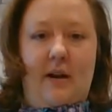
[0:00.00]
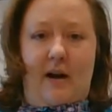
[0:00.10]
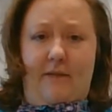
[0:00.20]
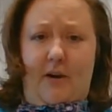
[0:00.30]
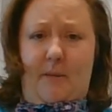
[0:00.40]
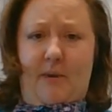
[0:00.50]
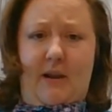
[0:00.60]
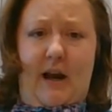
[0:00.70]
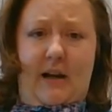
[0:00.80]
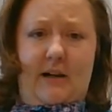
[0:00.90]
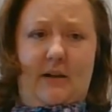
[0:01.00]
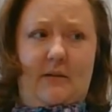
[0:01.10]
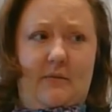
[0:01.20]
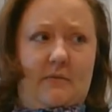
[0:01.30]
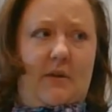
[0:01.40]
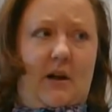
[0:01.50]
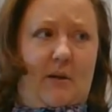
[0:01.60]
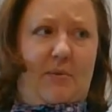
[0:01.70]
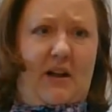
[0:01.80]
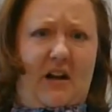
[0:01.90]
not very polite and
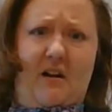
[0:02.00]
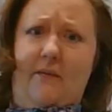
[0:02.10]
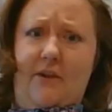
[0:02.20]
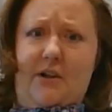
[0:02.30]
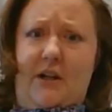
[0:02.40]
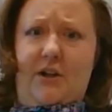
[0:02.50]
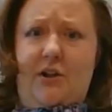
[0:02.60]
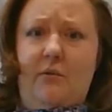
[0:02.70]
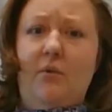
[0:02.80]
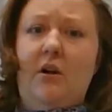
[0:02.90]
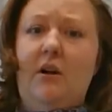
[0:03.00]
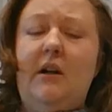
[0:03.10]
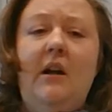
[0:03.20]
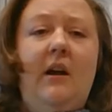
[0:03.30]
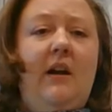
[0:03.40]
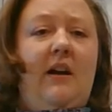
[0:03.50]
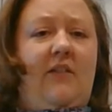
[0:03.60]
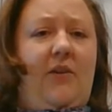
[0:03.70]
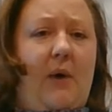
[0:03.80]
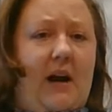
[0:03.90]
polite conversation word
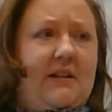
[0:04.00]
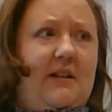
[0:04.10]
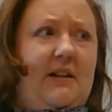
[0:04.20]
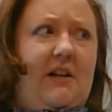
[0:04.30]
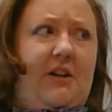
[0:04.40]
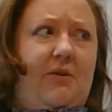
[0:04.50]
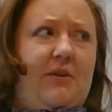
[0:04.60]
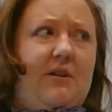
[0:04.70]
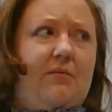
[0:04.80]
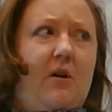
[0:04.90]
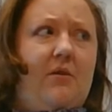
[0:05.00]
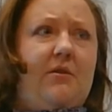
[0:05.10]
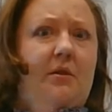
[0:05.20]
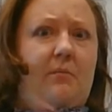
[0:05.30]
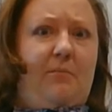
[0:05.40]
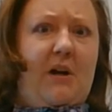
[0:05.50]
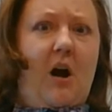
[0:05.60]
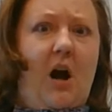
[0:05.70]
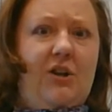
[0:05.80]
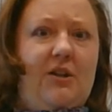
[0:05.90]
if you accidentally do this wrong. So be
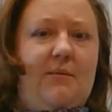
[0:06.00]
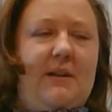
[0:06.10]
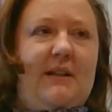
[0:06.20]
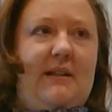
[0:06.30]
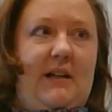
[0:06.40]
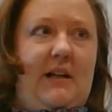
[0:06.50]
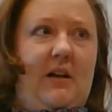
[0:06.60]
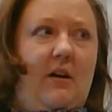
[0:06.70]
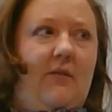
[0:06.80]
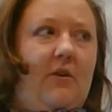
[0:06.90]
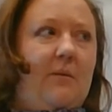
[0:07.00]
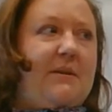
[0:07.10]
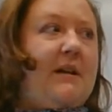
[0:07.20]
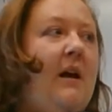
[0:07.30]
cautious with CER verbs.